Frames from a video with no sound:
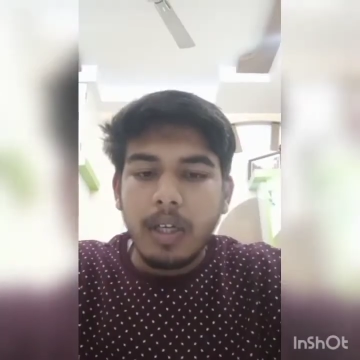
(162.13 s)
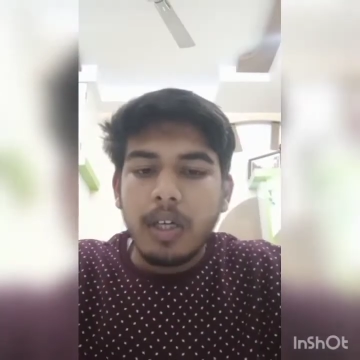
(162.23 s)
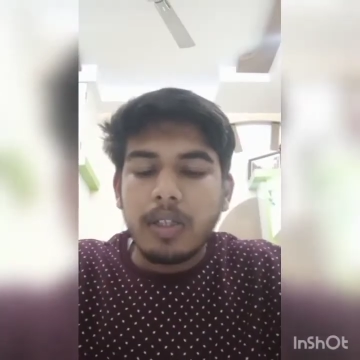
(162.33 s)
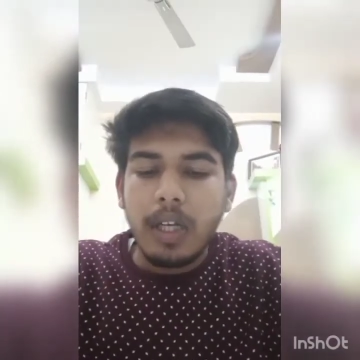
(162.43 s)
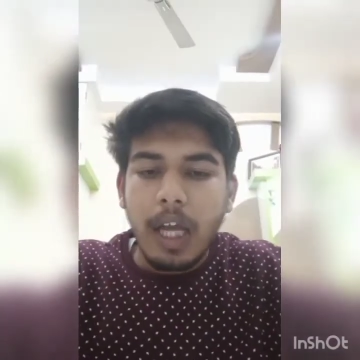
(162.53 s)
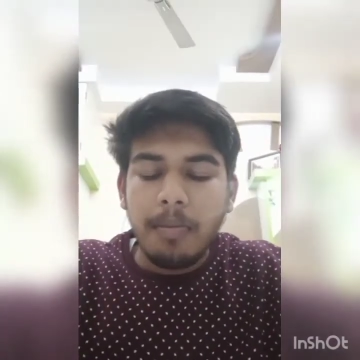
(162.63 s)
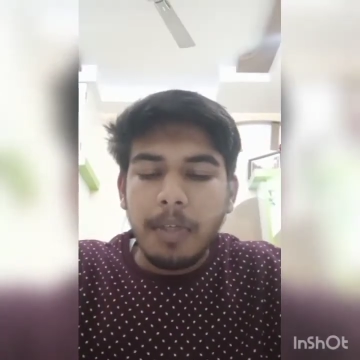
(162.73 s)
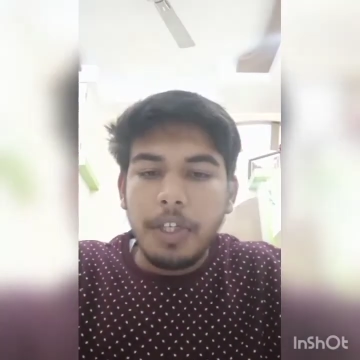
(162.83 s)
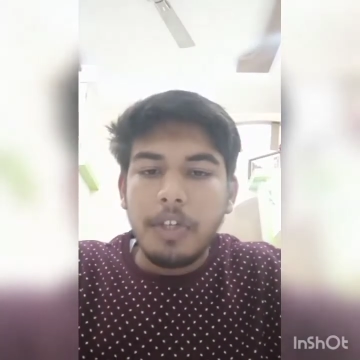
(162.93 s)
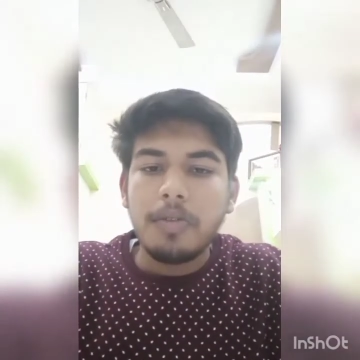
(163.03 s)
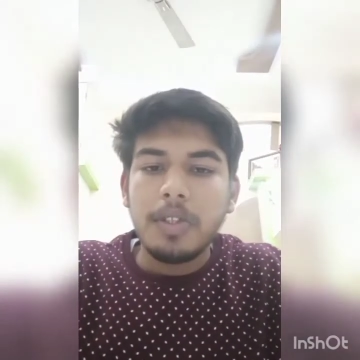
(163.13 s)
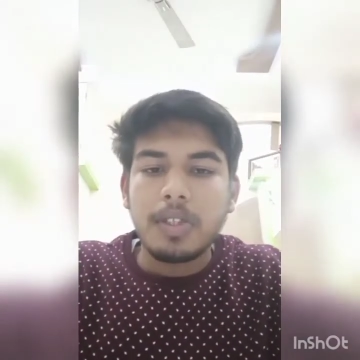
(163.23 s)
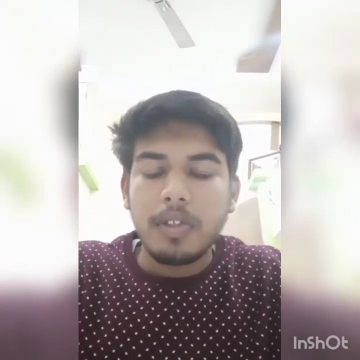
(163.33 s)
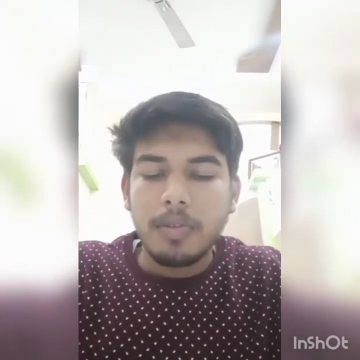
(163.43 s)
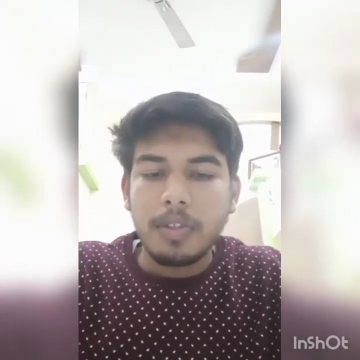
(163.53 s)
The liability of the
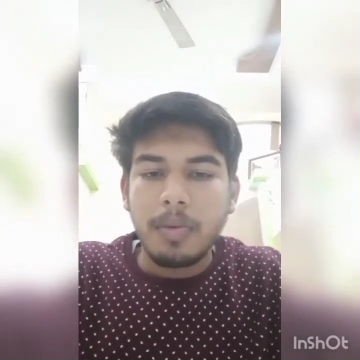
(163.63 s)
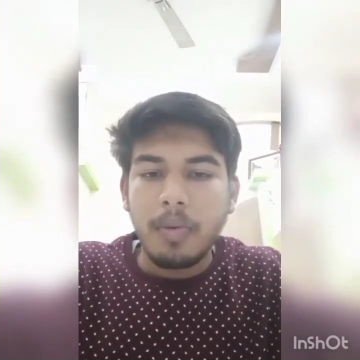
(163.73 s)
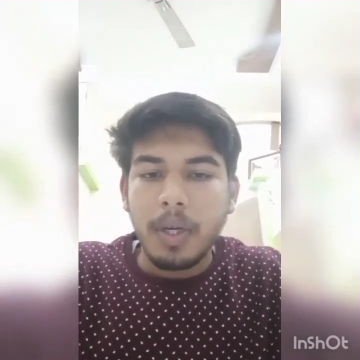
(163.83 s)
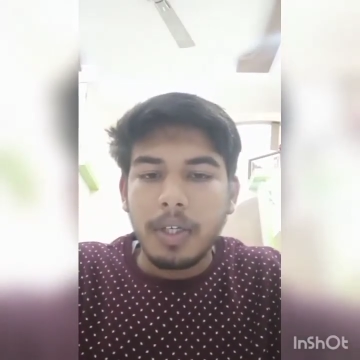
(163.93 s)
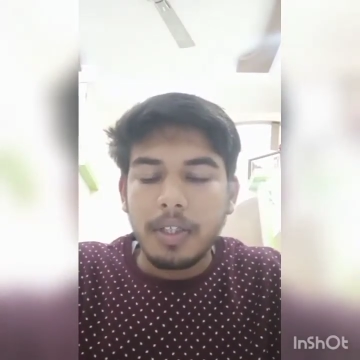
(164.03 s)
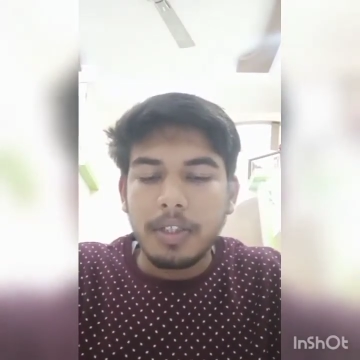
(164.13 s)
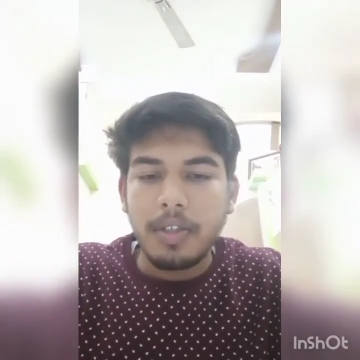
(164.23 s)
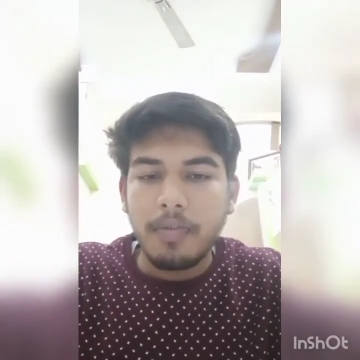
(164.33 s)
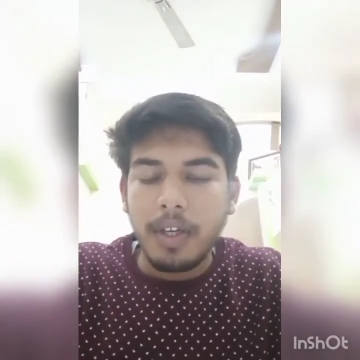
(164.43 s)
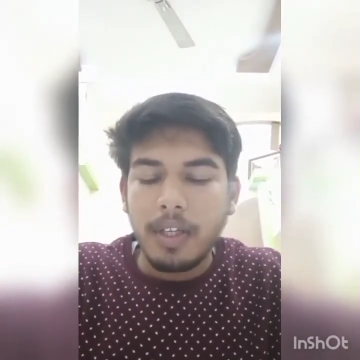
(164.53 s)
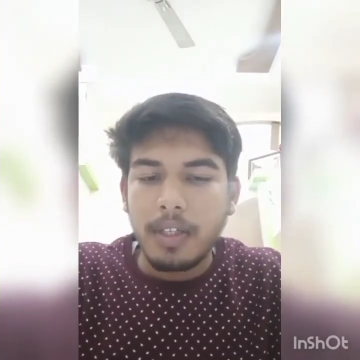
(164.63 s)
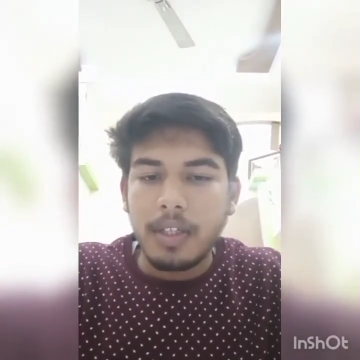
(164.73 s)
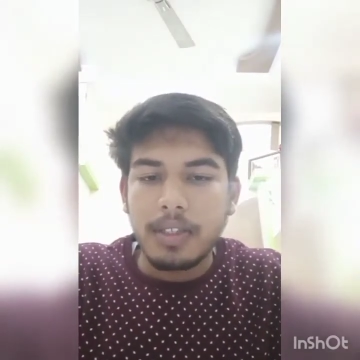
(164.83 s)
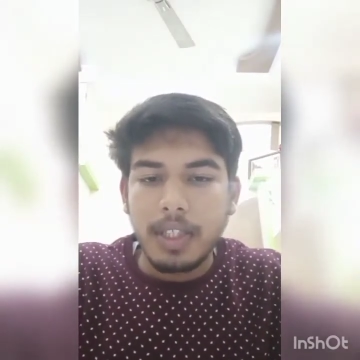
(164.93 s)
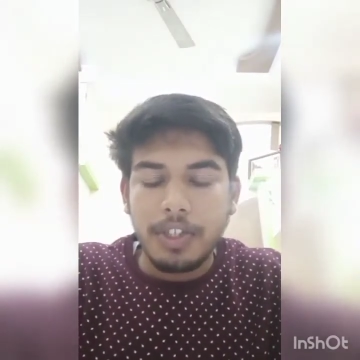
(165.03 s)
service provider is defined
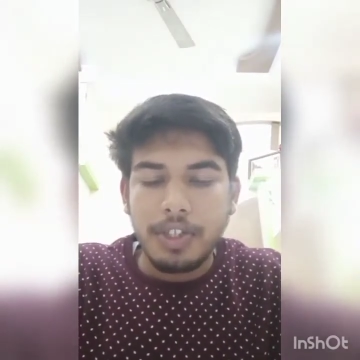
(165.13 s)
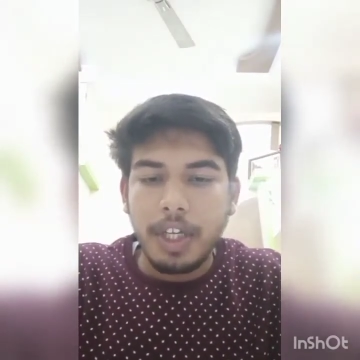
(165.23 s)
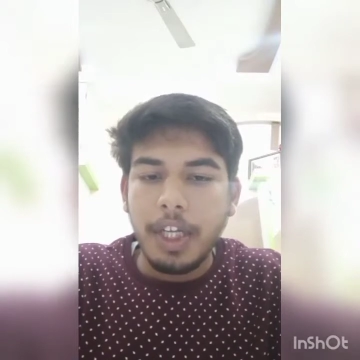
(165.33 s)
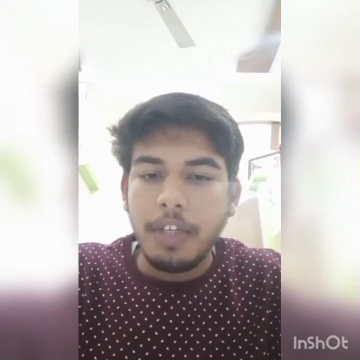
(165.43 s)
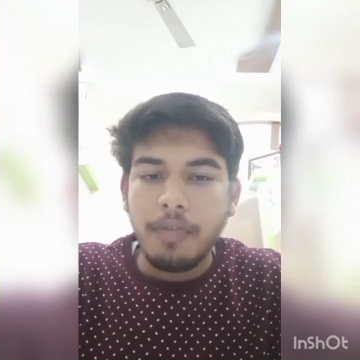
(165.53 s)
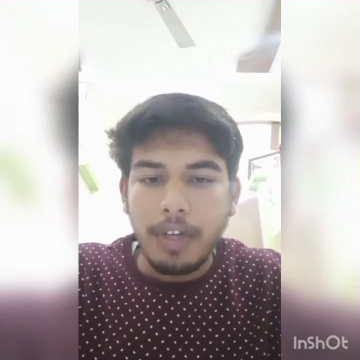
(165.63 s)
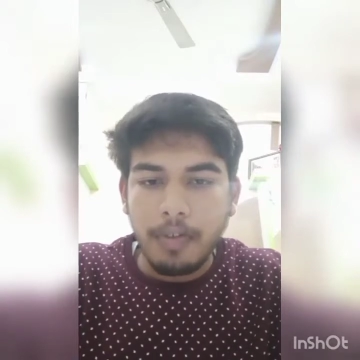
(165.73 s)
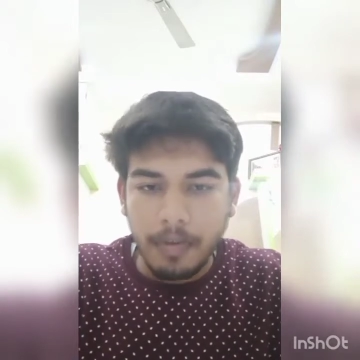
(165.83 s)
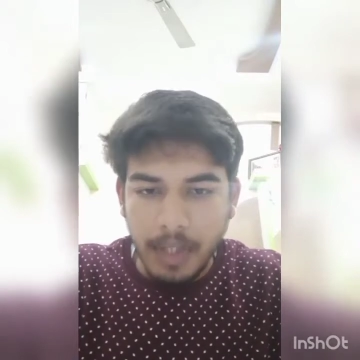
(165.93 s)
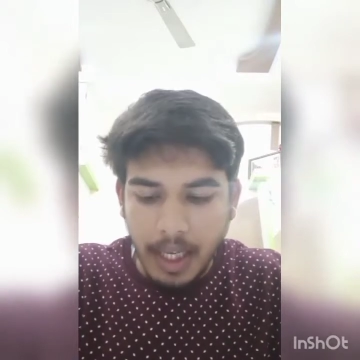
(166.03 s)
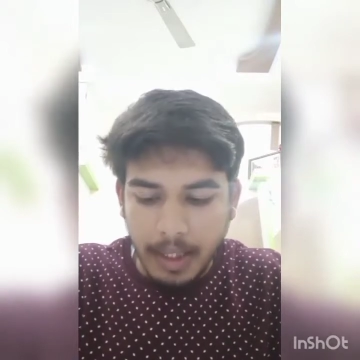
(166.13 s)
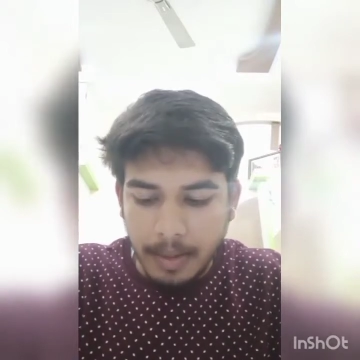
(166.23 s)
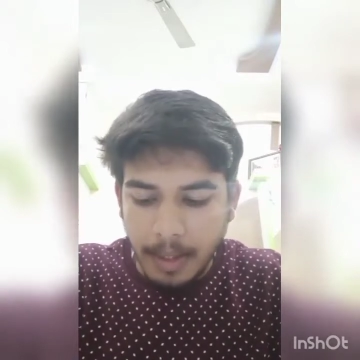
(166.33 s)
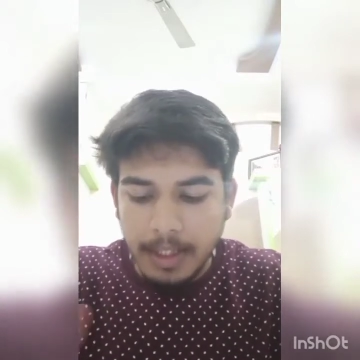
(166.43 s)
under section 85 of the Act.